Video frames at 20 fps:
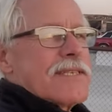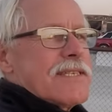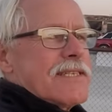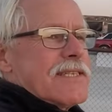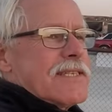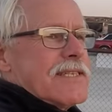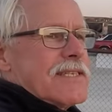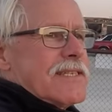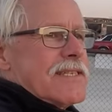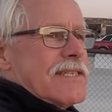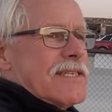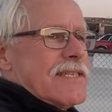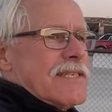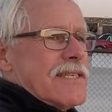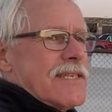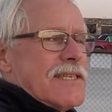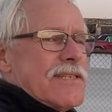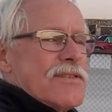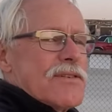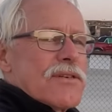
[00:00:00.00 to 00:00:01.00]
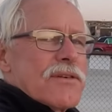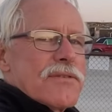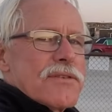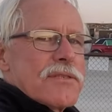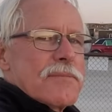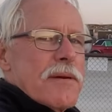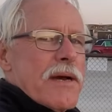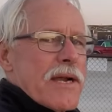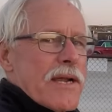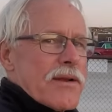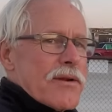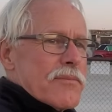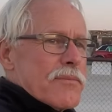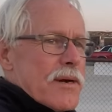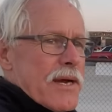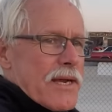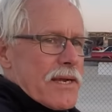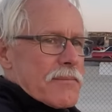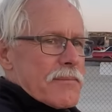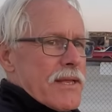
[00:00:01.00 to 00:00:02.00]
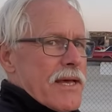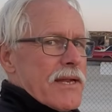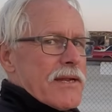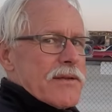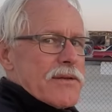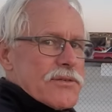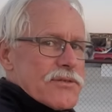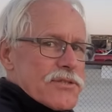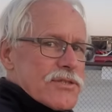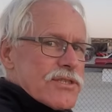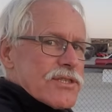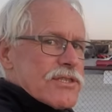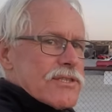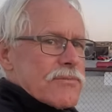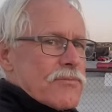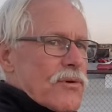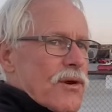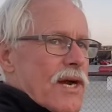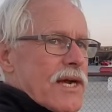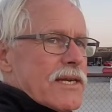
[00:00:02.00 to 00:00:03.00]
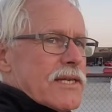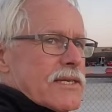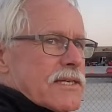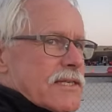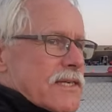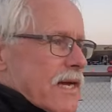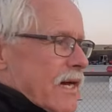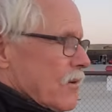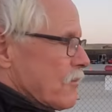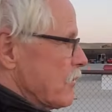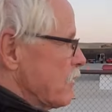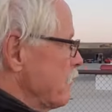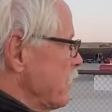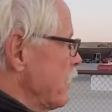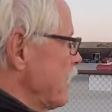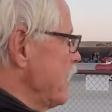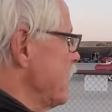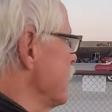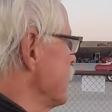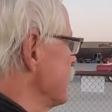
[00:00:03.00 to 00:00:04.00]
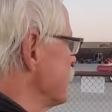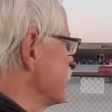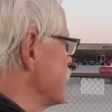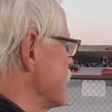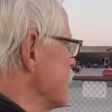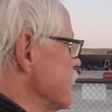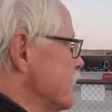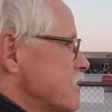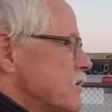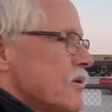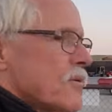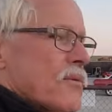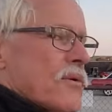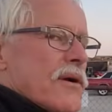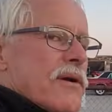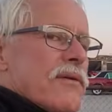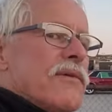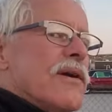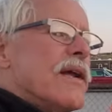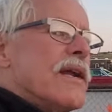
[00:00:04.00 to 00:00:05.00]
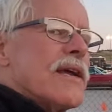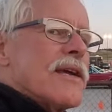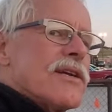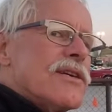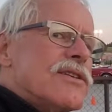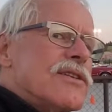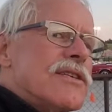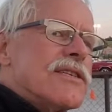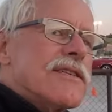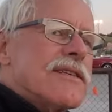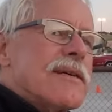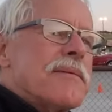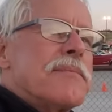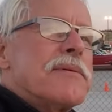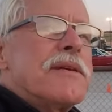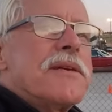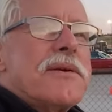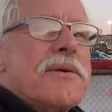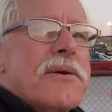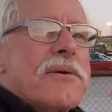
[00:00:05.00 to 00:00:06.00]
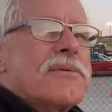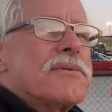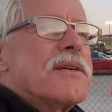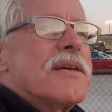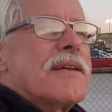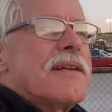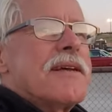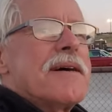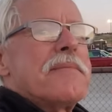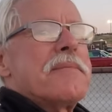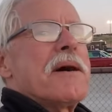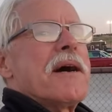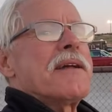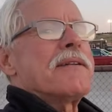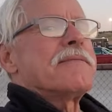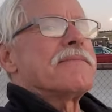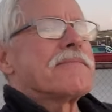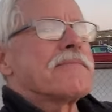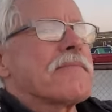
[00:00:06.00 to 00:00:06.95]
she's nervous about getting her bike up that hill, so she ends up riding into town with me. But don't worry, Vita, because she's sleeping in her own tent, not mine.